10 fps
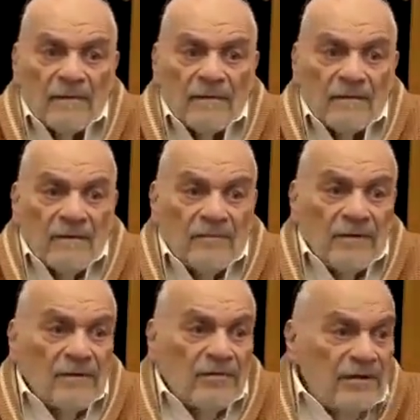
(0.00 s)
They'll be
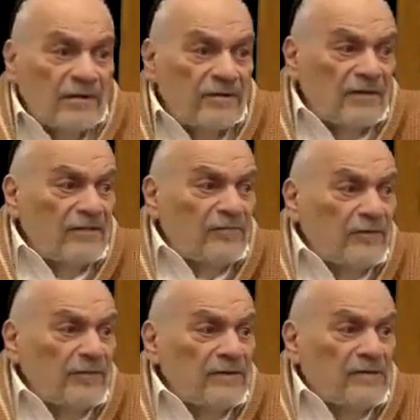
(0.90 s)
the greatest
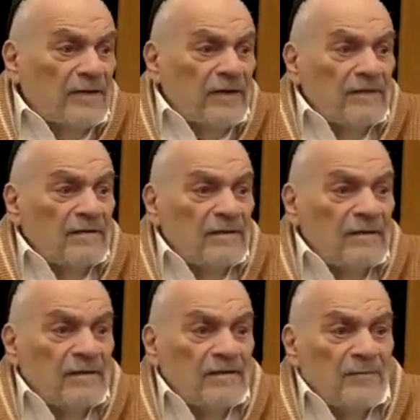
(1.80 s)
influence on
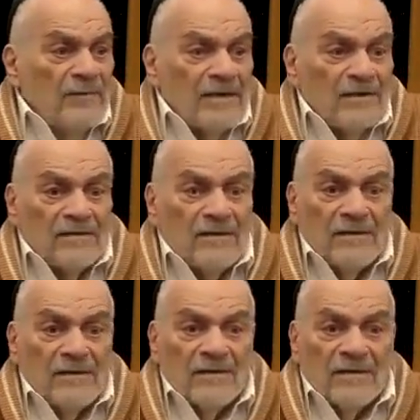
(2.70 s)
humanity
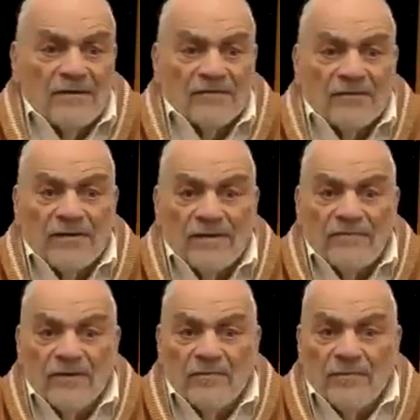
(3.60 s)
and the history of
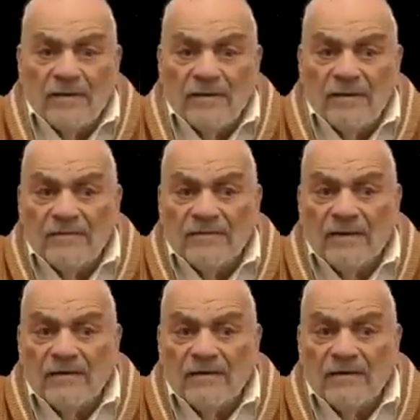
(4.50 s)
human beings.